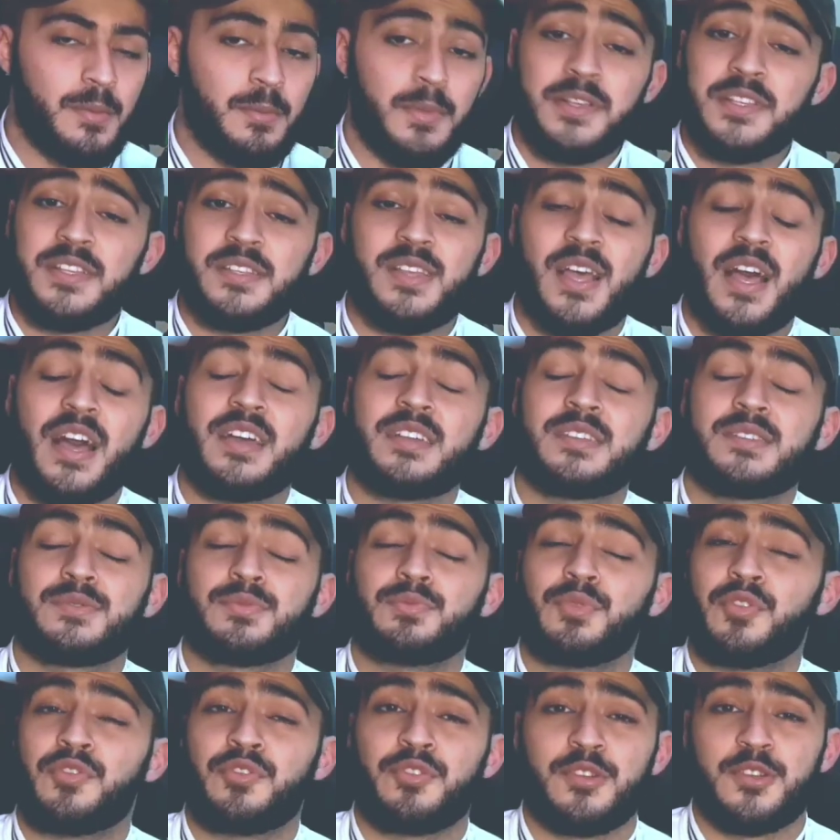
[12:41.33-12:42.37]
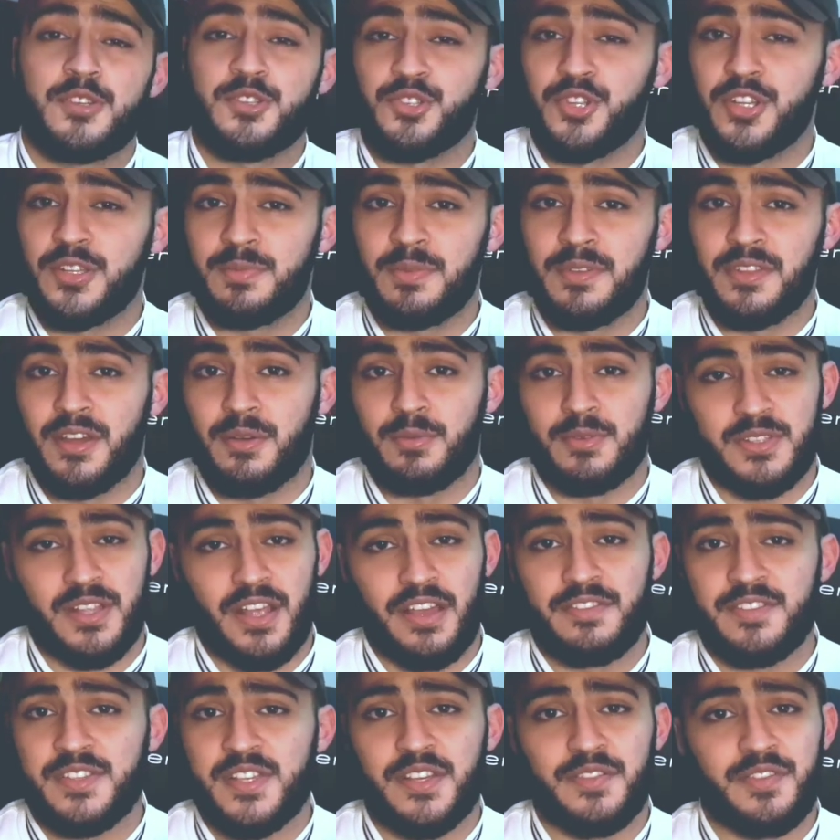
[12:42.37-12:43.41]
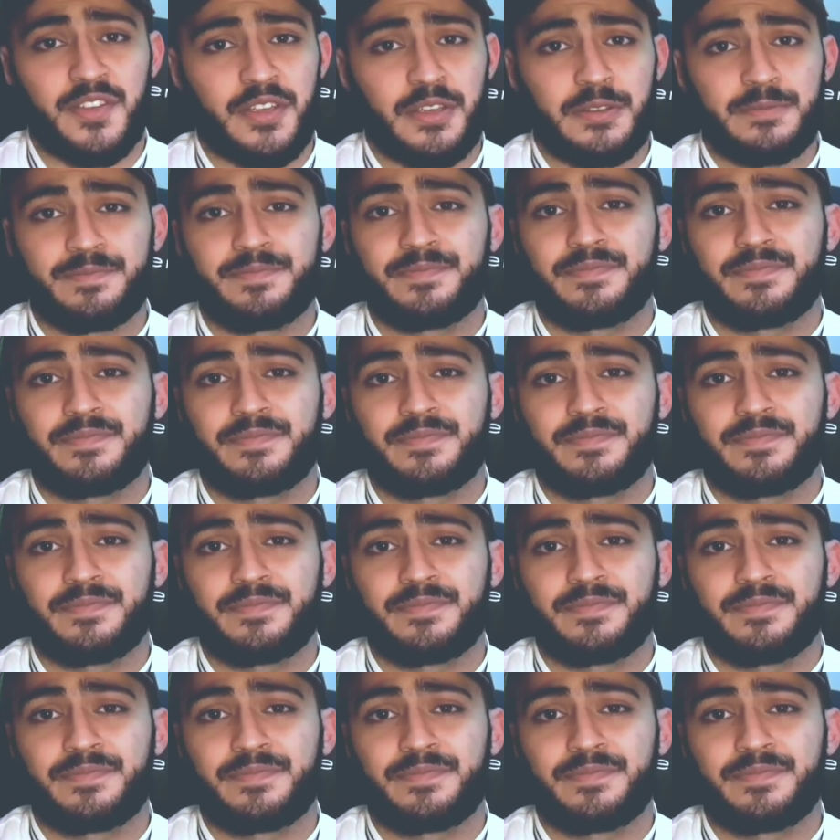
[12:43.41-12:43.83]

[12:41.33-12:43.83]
Mrs. S refused treatment that was life-saving,